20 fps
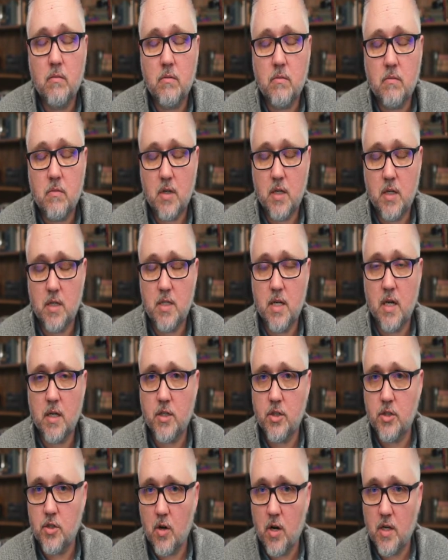conduct
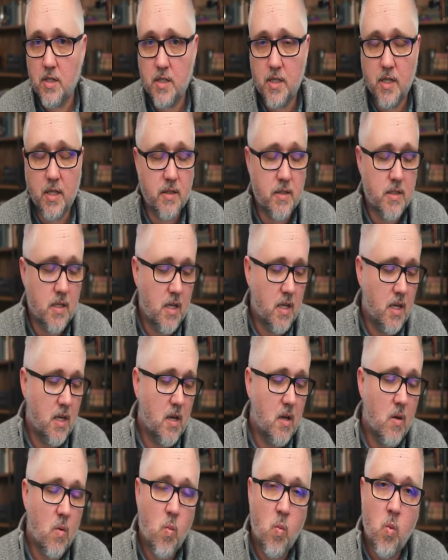atrocities.
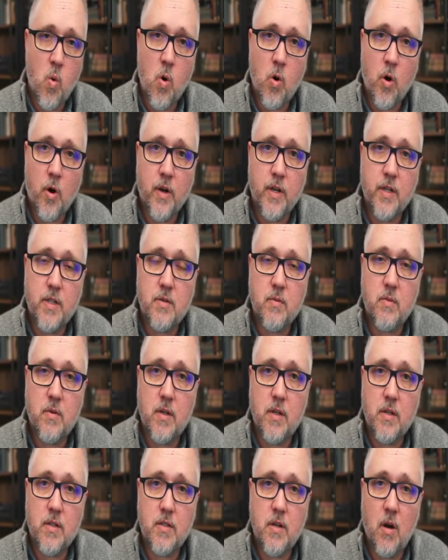War
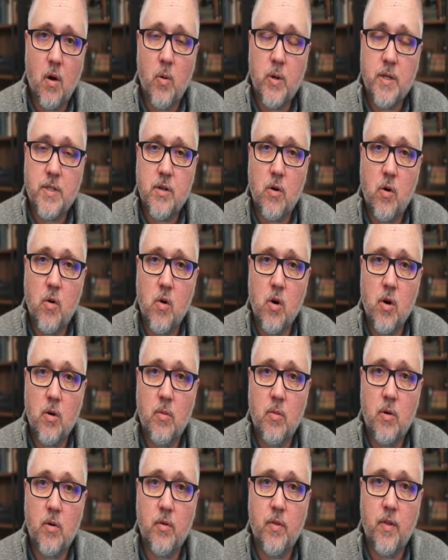is always a
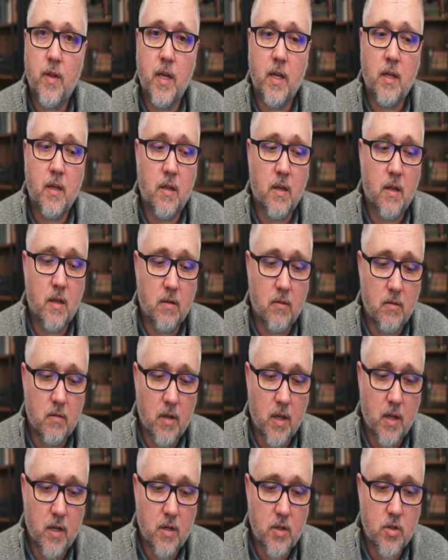horrible thing,
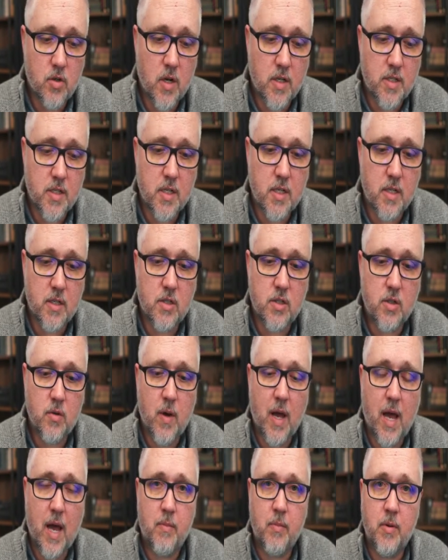and atrocities do
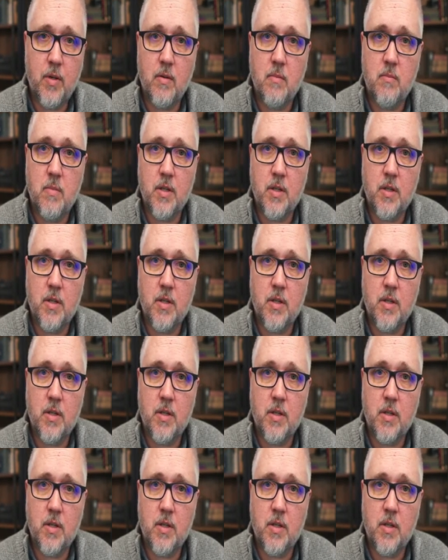happen.